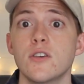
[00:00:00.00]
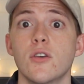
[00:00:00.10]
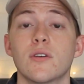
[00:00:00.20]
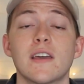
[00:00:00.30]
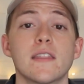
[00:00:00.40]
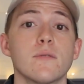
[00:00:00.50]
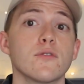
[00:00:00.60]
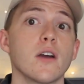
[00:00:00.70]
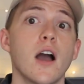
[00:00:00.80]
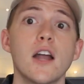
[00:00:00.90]
You can get them
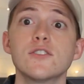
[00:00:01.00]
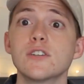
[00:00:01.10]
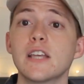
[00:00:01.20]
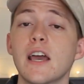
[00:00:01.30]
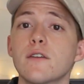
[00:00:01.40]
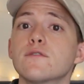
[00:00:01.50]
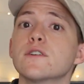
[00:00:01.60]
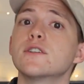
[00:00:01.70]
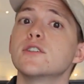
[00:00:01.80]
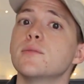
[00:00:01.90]
for 100 yen for
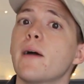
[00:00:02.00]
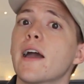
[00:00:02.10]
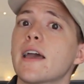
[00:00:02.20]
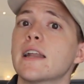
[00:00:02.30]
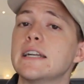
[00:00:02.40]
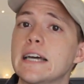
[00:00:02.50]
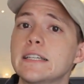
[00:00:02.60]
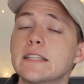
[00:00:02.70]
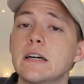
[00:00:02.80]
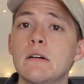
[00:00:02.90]
a 2-pack at a
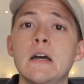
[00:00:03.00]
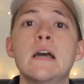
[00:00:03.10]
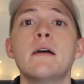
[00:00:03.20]
Daiso.